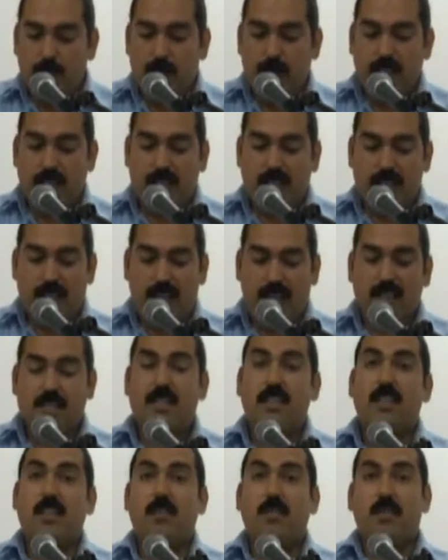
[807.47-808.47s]
But it says
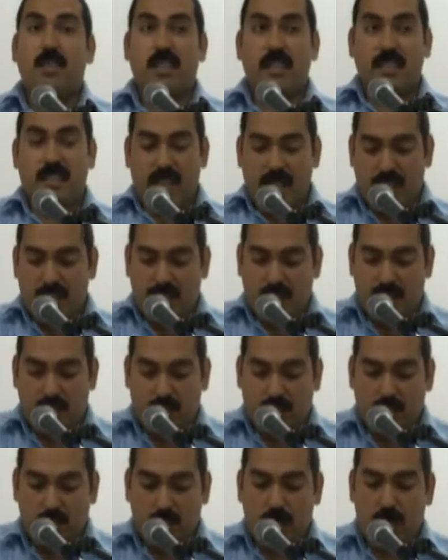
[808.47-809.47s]
the organizations
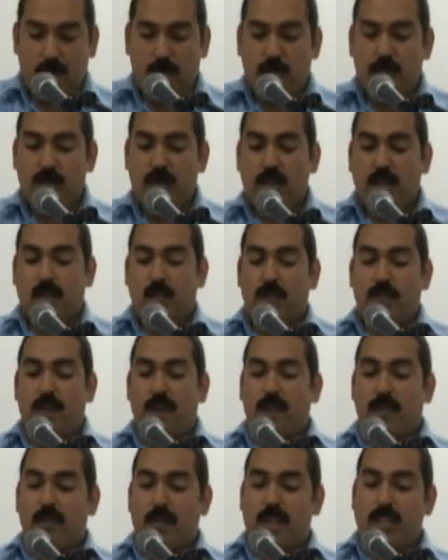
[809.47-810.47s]
include the
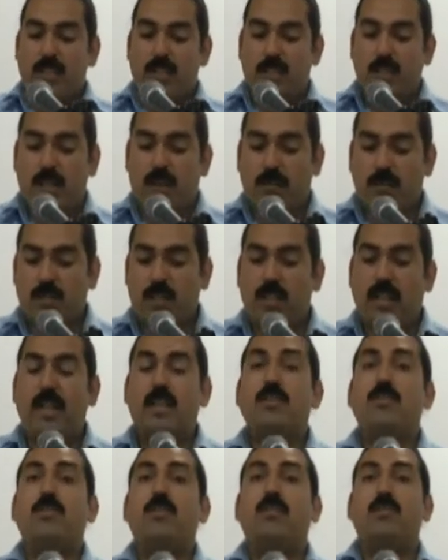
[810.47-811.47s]
Federation of
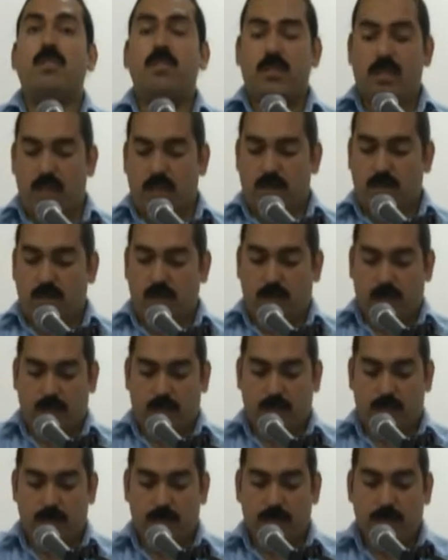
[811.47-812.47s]
Chilean University Students,
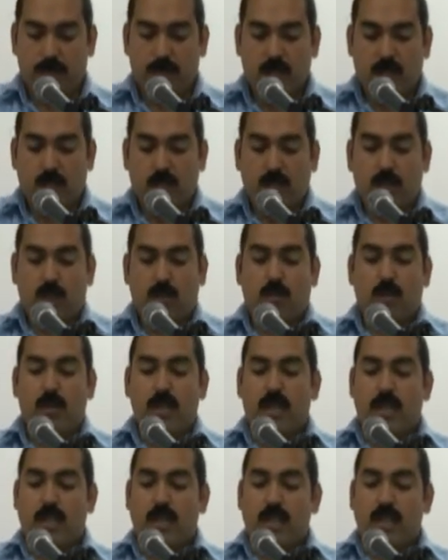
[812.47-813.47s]
the
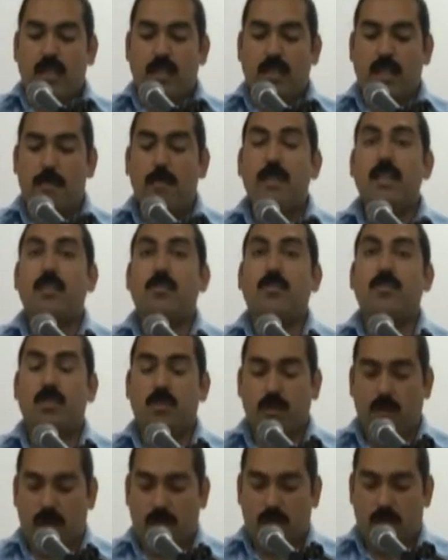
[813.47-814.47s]
Coordinating Assembly of
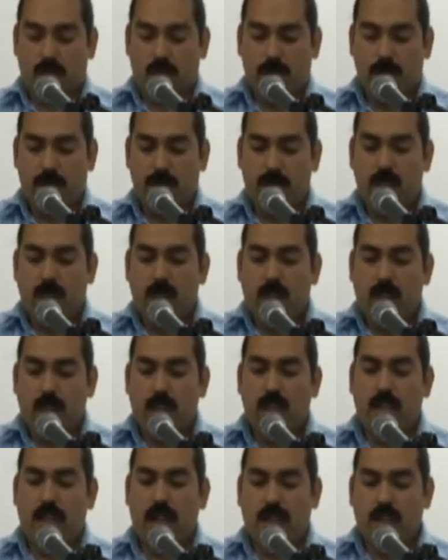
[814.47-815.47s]
Students,
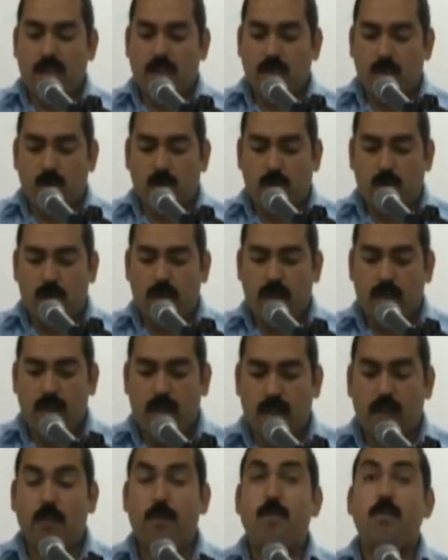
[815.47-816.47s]
the National
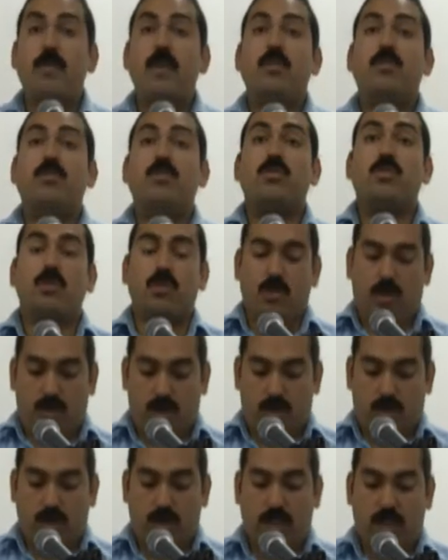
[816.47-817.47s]
Coordinator of Middle School
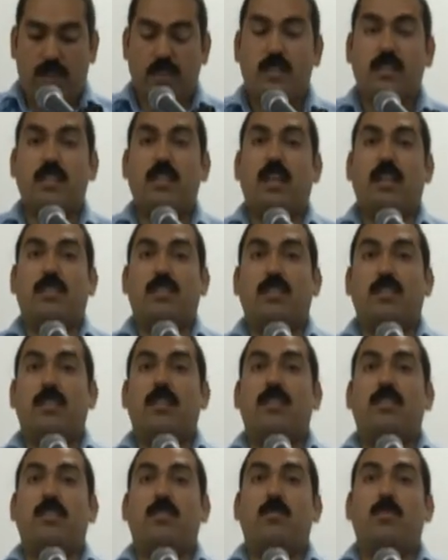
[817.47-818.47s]
Students, they actually
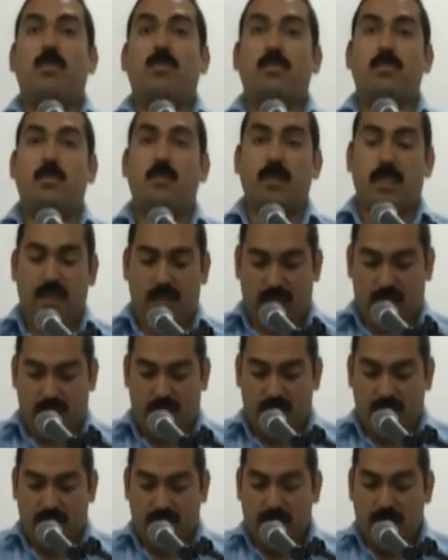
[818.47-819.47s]
are the most militant,
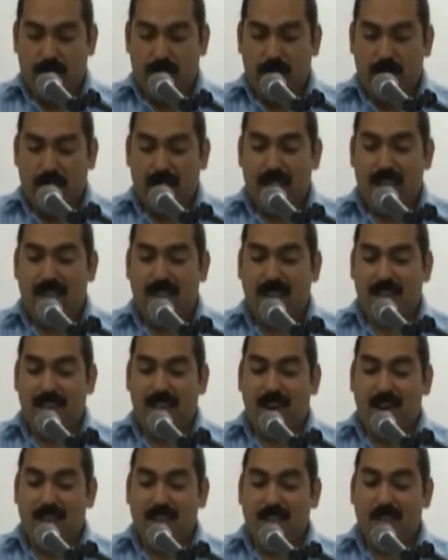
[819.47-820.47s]
and the
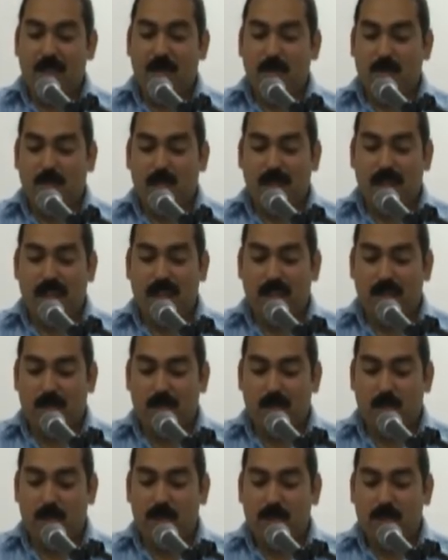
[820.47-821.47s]
larger umbrella
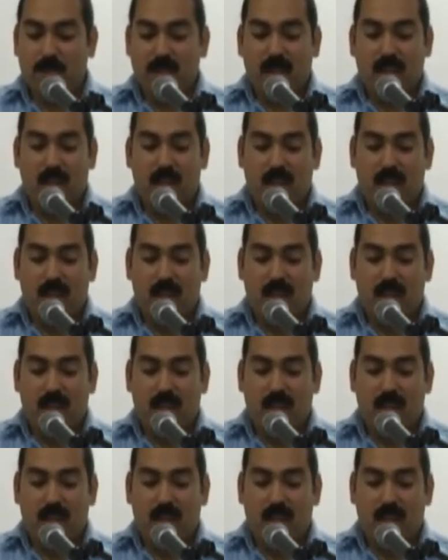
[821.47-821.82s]
group